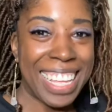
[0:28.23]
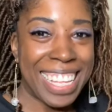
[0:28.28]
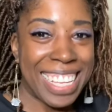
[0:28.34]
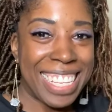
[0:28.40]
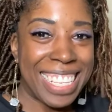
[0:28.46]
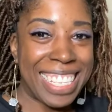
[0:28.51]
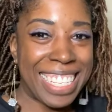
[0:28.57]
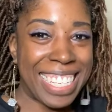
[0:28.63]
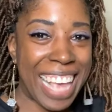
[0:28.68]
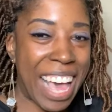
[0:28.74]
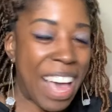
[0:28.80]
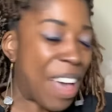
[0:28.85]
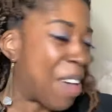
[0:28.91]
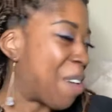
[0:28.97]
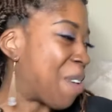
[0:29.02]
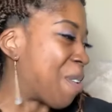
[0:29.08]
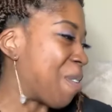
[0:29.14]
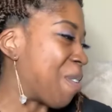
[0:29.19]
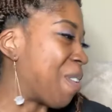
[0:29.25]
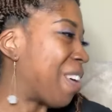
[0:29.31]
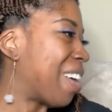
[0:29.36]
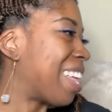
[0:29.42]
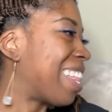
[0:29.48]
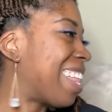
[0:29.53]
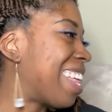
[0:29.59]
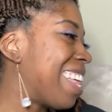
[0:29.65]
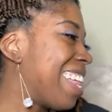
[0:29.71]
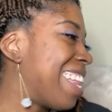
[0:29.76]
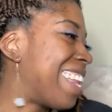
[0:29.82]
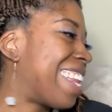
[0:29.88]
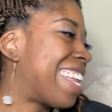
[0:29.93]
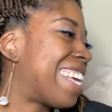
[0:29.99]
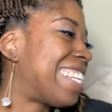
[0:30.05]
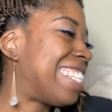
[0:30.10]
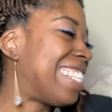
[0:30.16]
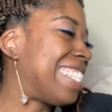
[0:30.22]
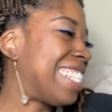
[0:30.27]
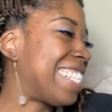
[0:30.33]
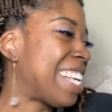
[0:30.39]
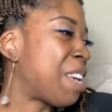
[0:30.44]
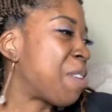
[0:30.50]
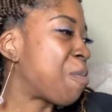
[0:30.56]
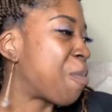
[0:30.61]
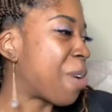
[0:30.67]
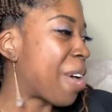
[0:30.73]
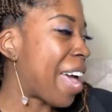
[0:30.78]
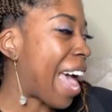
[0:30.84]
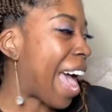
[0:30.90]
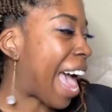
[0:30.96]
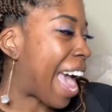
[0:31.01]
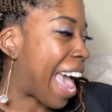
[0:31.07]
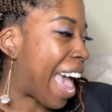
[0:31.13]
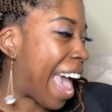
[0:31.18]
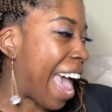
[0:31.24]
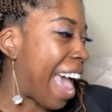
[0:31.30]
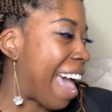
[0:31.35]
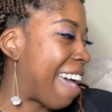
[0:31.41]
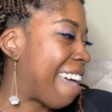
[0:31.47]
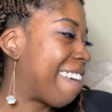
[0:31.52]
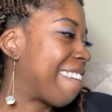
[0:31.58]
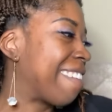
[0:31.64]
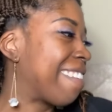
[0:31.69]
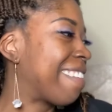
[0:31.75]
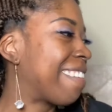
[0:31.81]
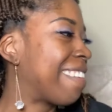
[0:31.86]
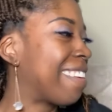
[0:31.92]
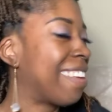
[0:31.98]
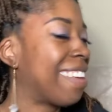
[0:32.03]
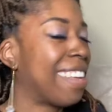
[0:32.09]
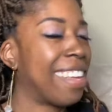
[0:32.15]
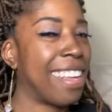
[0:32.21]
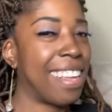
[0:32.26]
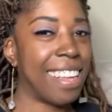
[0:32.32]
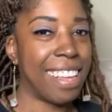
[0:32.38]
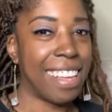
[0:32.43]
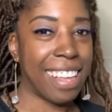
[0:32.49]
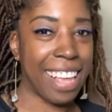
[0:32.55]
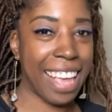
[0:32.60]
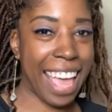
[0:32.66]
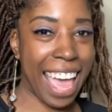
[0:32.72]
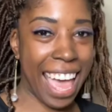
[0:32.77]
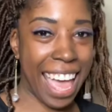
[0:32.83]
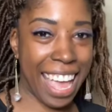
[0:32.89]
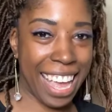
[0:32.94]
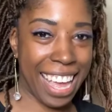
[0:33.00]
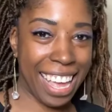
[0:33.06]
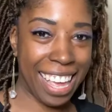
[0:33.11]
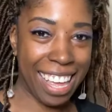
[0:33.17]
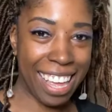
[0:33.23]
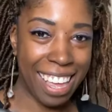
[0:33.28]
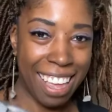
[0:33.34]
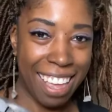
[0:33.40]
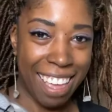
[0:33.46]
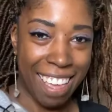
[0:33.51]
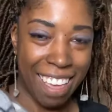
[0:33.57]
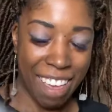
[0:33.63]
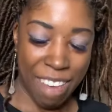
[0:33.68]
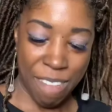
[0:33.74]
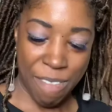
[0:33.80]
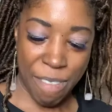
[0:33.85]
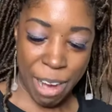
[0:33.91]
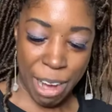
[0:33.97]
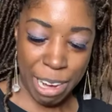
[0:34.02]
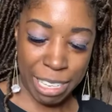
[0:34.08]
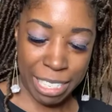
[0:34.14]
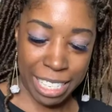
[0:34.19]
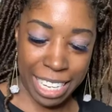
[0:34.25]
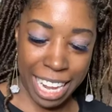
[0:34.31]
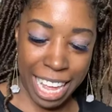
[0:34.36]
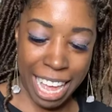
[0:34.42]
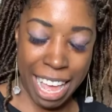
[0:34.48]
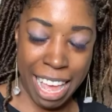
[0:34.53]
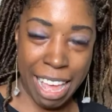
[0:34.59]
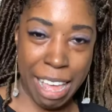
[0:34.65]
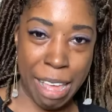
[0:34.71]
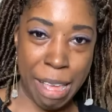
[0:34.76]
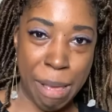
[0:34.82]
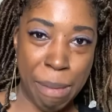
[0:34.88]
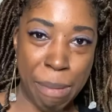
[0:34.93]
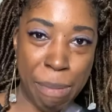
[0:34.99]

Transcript: So let's see what I have. Okay. First up